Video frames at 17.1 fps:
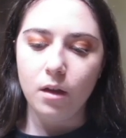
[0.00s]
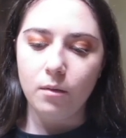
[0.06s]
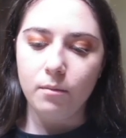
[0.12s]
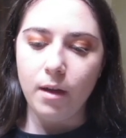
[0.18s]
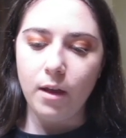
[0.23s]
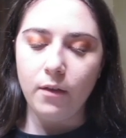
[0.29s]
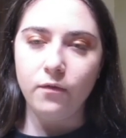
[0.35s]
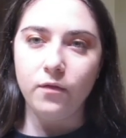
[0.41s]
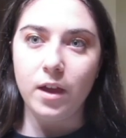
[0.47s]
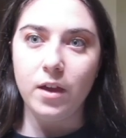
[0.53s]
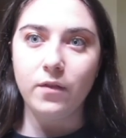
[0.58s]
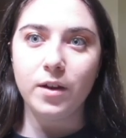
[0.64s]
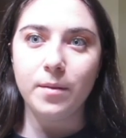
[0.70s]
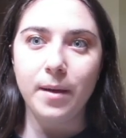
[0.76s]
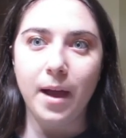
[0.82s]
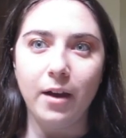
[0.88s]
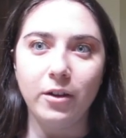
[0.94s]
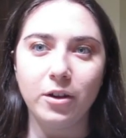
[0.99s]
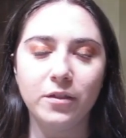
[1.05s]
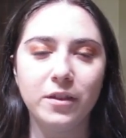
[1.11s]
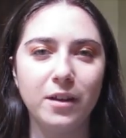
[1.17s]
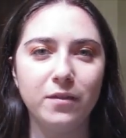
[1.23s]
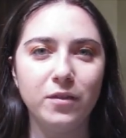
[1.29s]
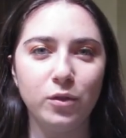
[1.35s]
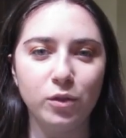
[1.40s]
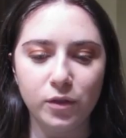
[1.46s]
my favorite powder
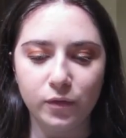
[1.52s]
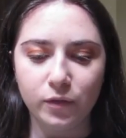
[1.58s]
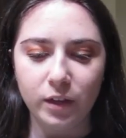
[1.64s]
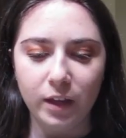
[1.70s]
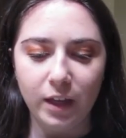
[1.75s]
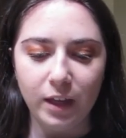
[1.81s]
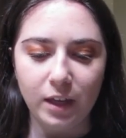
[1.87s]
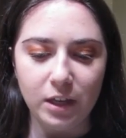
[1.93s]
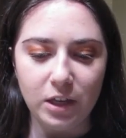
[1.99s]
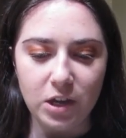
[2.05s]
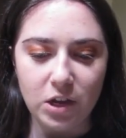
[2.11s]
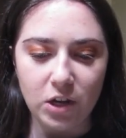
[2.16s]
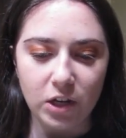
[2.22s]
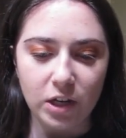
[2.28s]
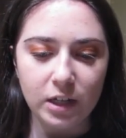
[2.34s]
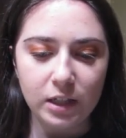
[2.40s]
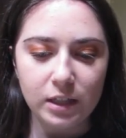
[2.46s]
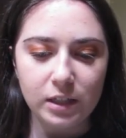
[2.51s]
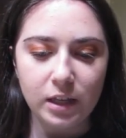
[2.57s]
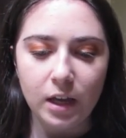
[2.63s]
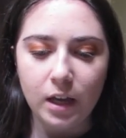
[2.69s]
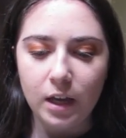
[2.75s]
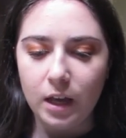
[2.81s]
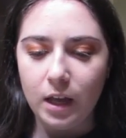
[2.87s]
that I've used for like years.